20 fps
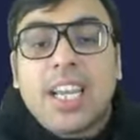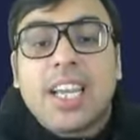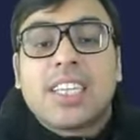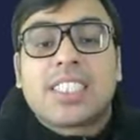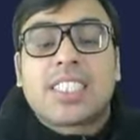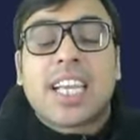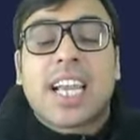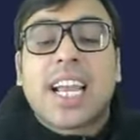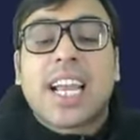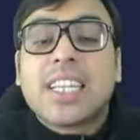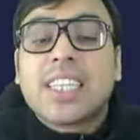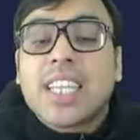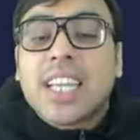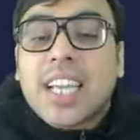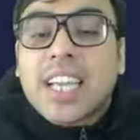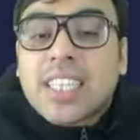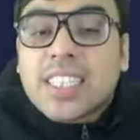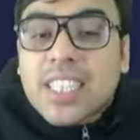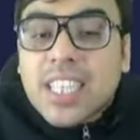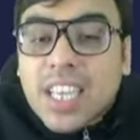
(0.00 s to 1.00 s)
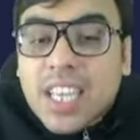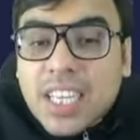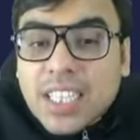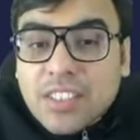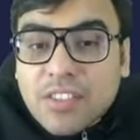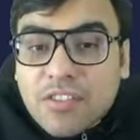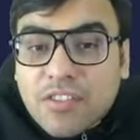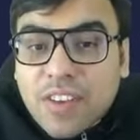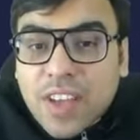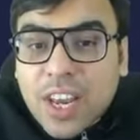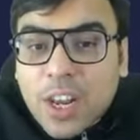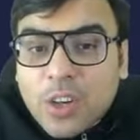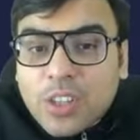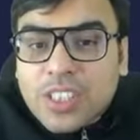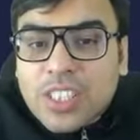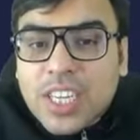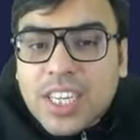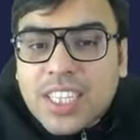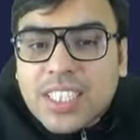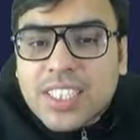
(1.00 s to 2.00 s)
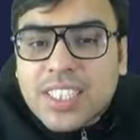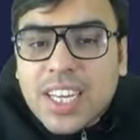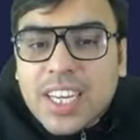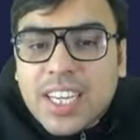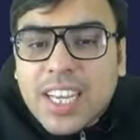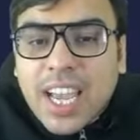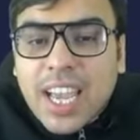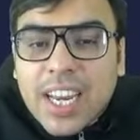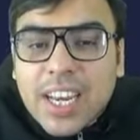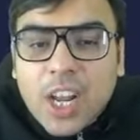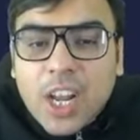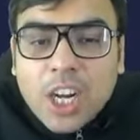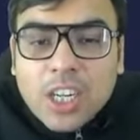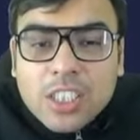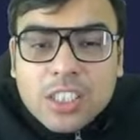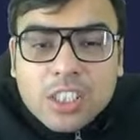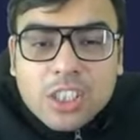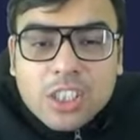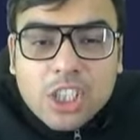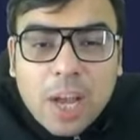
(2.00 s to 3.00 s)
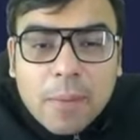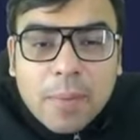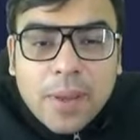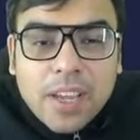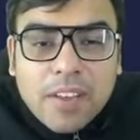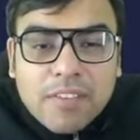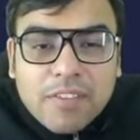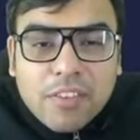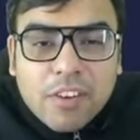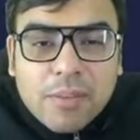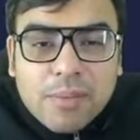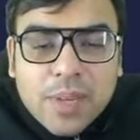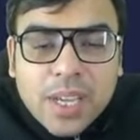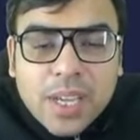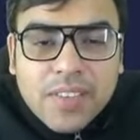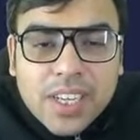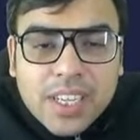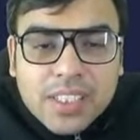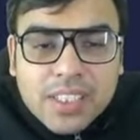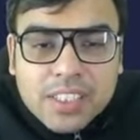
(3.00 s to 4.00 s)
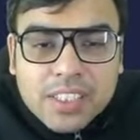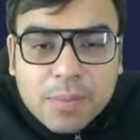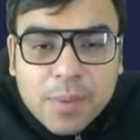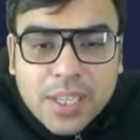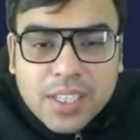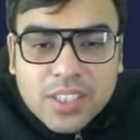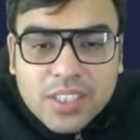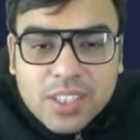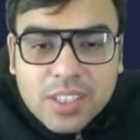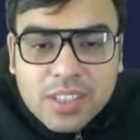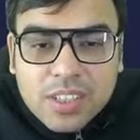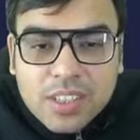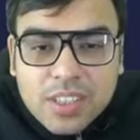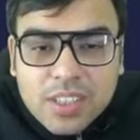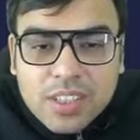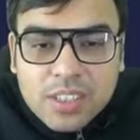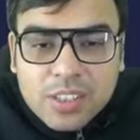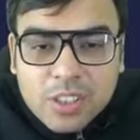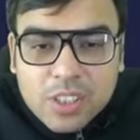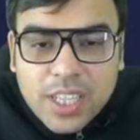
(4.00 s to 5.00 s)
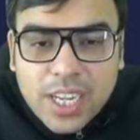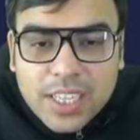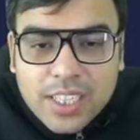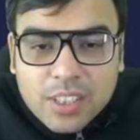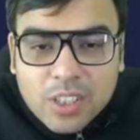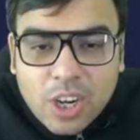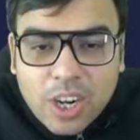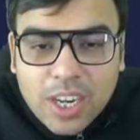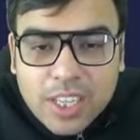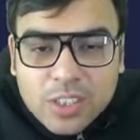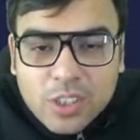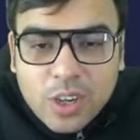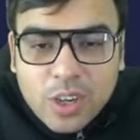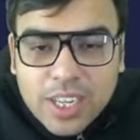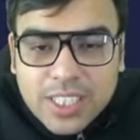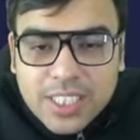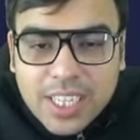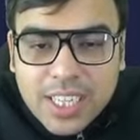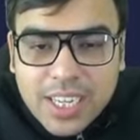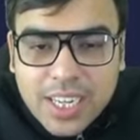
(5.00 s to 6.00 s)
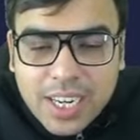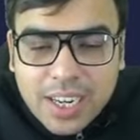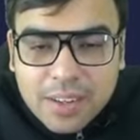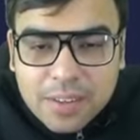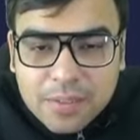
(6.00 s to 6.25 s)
Second thing is his fellow citizen cannot stop him from giving the speech. So that is called as horizontal